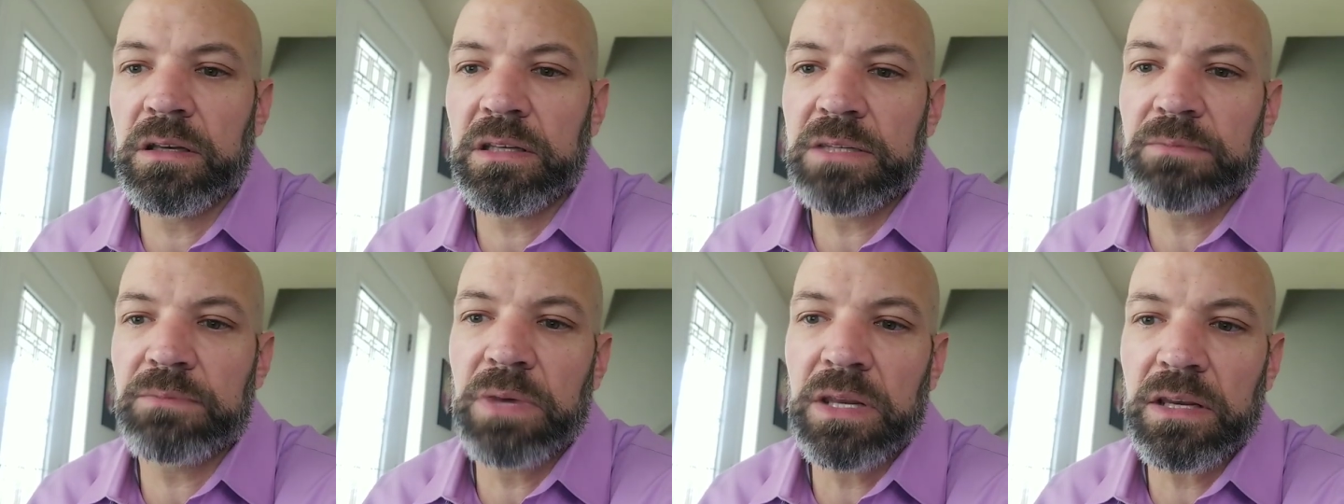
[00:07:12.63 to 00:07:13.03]

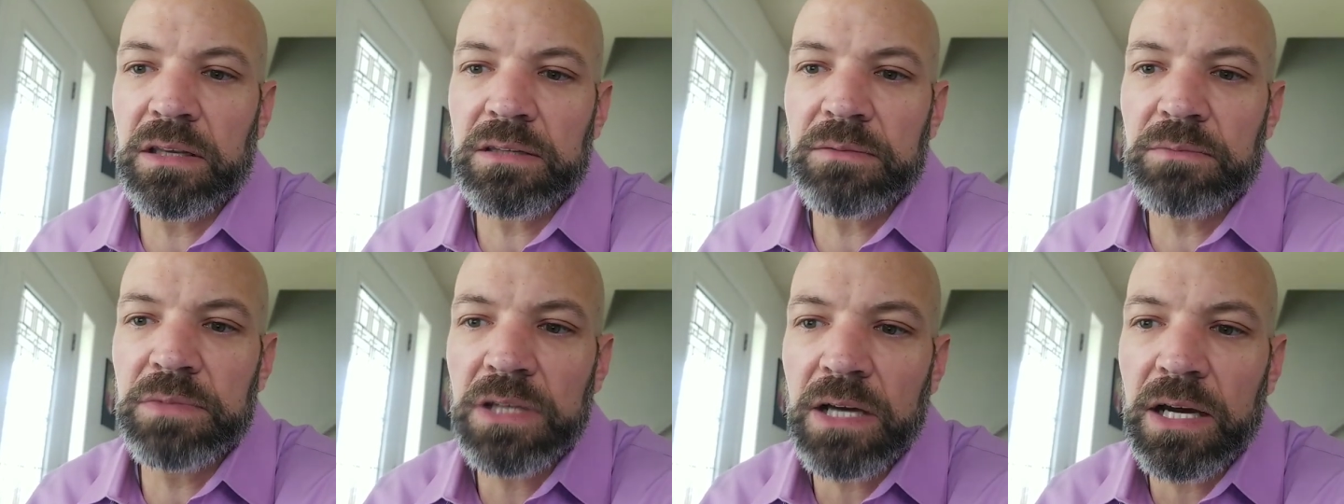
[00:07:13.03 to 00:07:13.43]
Spending
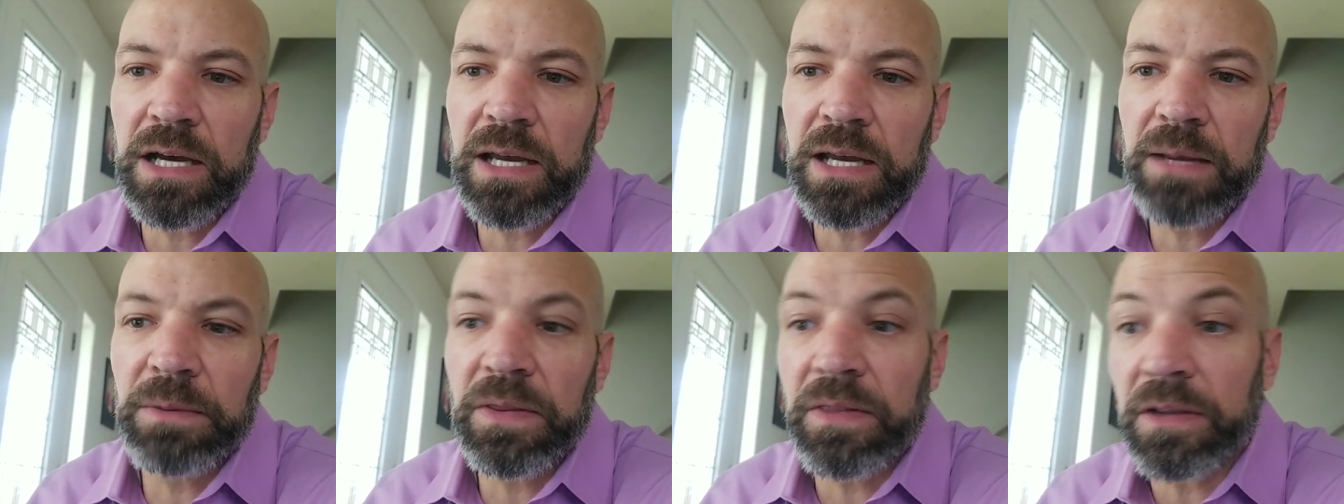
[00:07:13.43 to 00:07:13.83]
some
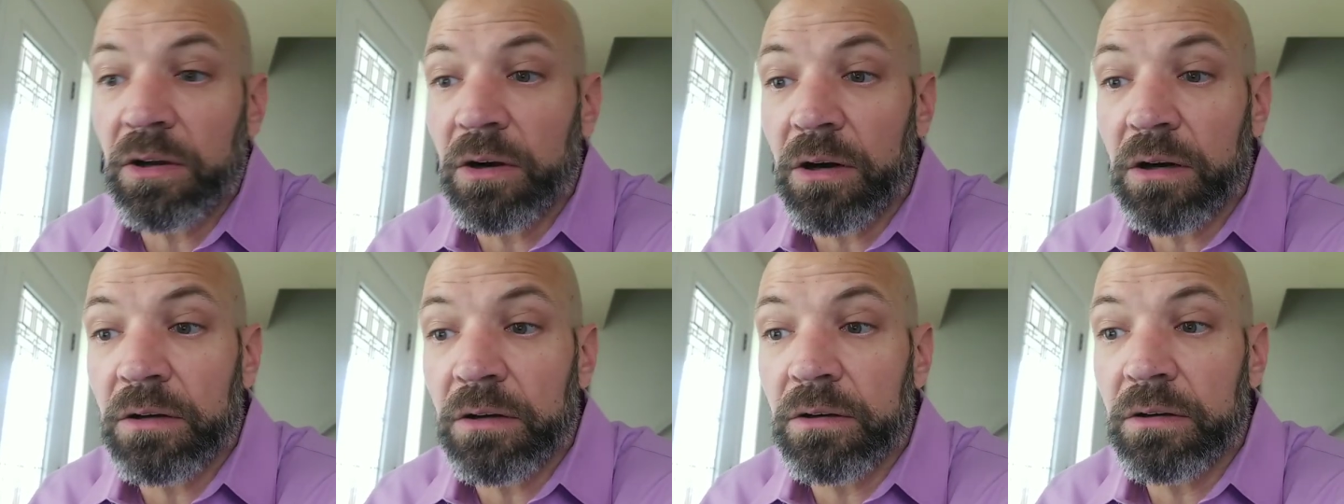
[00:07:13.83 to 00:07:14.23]
time in the
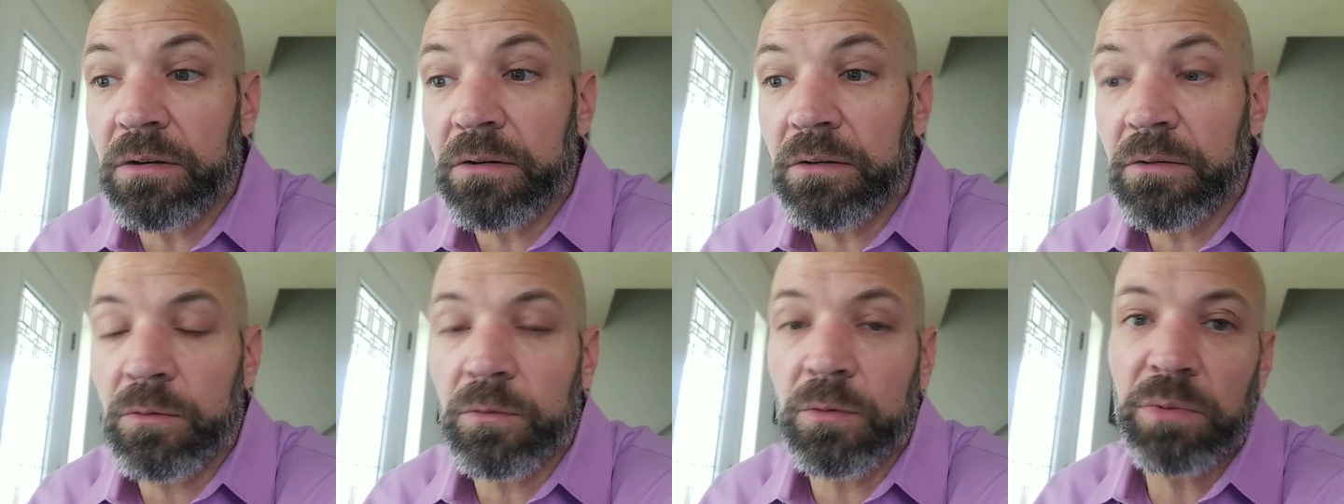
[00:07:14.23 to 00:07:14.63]

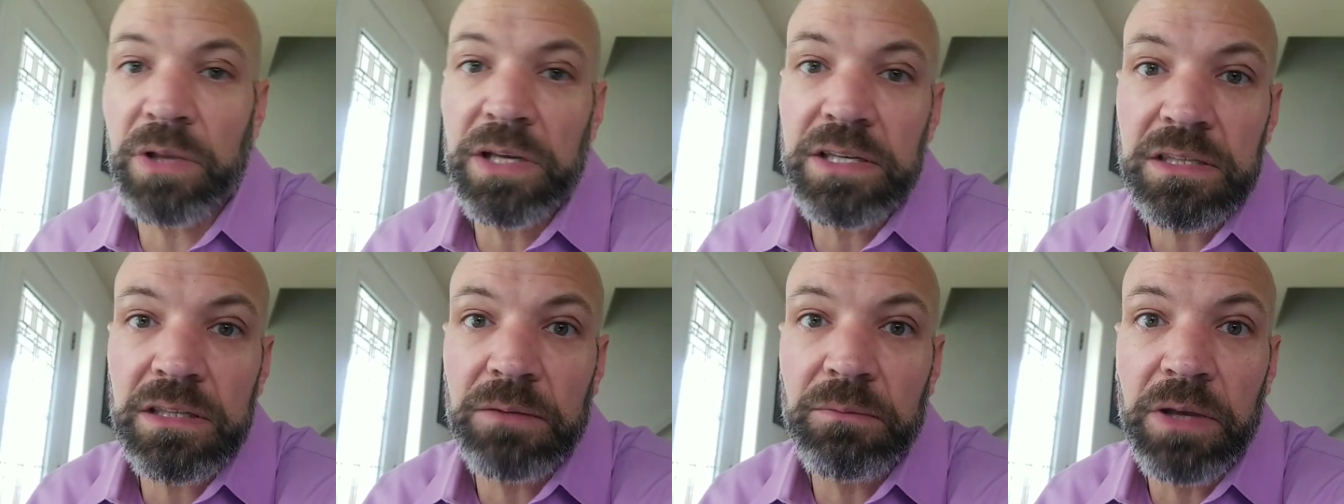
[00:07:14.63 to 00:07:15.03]
garden,
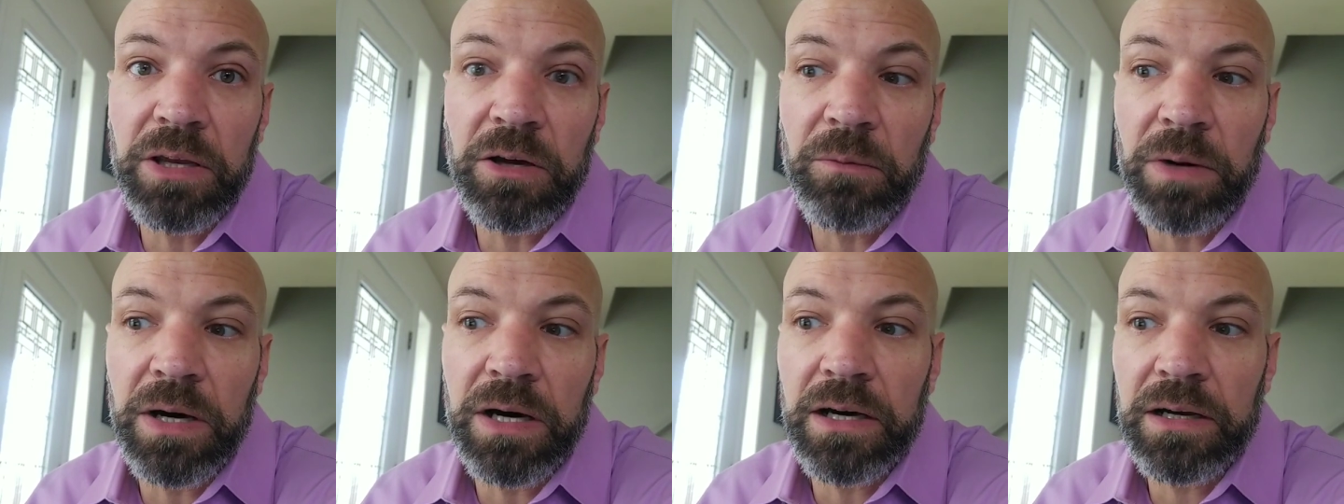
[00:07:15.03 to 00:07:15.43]
replacing the
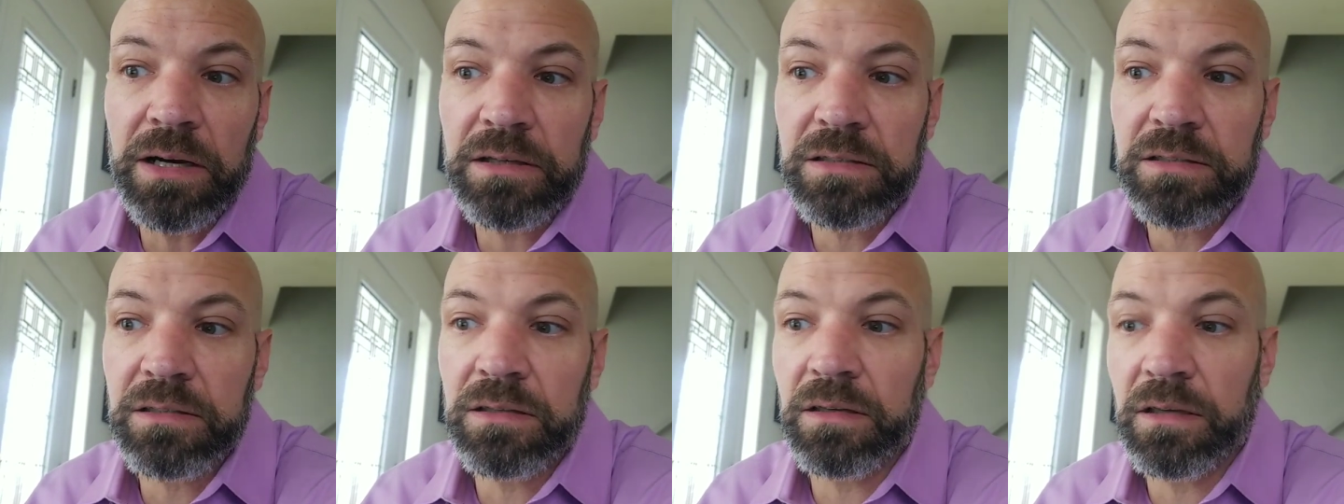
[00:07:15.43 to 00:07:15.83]

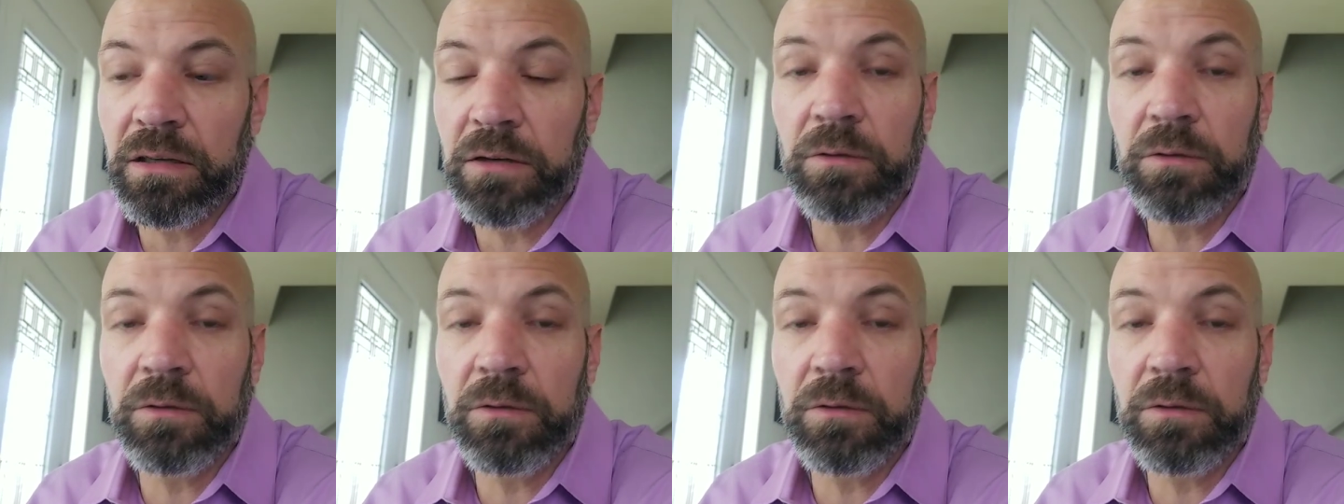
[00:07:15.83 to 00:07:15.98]
mailbox,